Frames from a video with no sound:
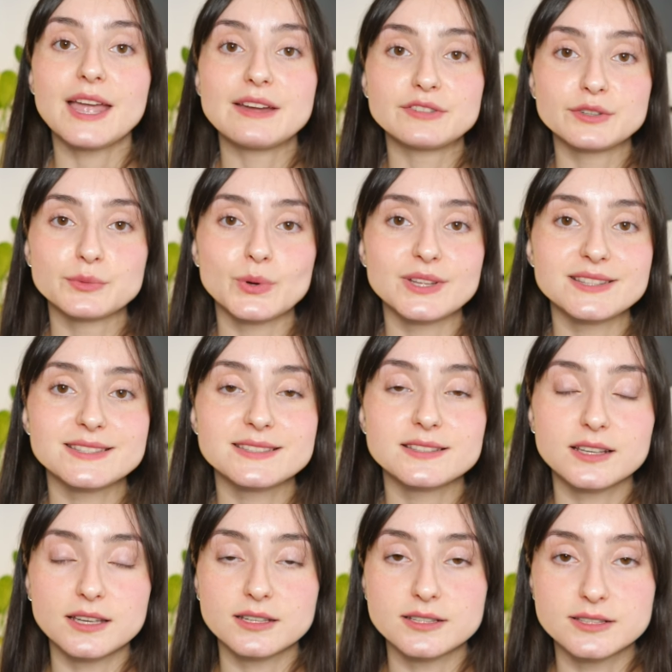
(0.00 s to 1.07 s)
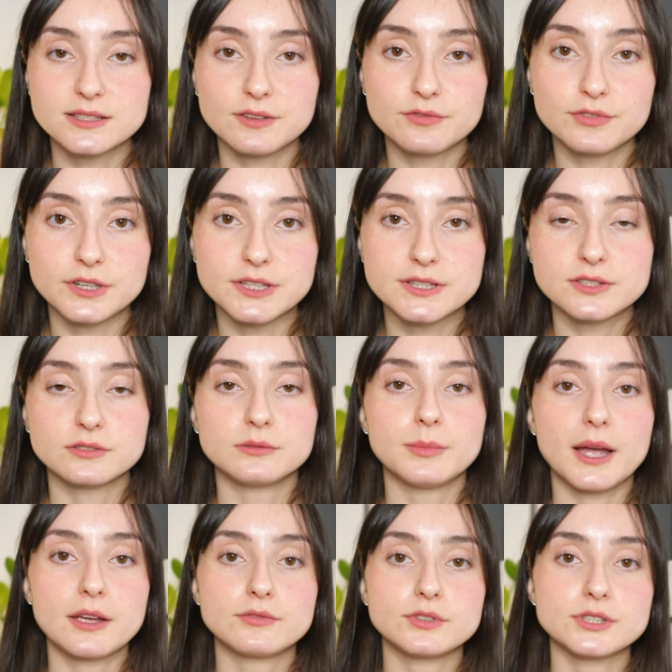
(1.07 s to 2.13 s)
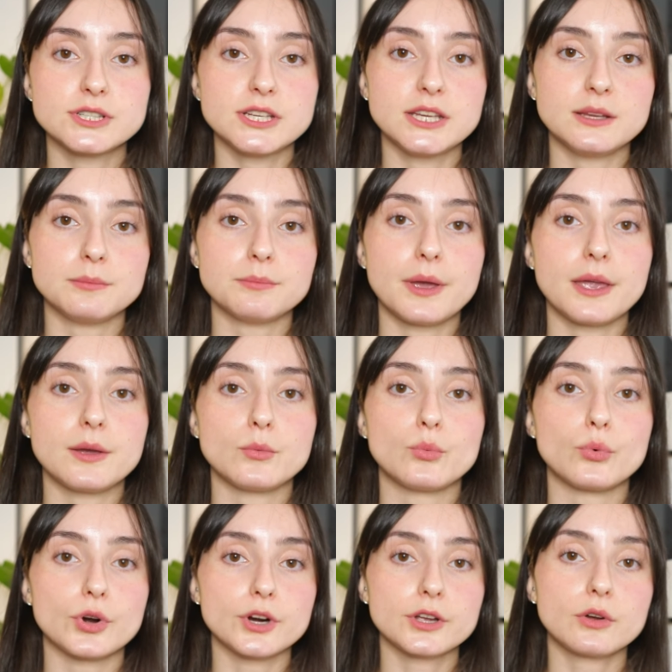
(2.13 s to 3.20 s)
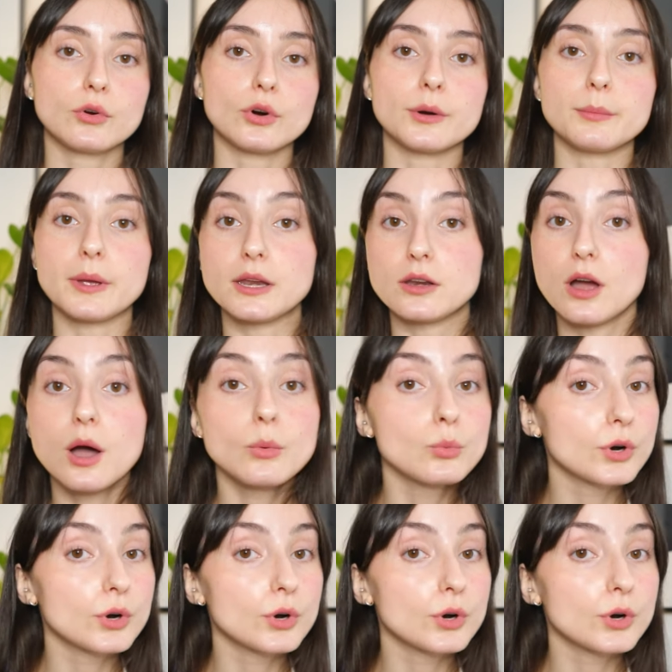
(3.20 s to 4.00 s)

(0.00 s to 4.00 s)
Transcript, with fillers: Everyone's skin is different, so my routine may work or may not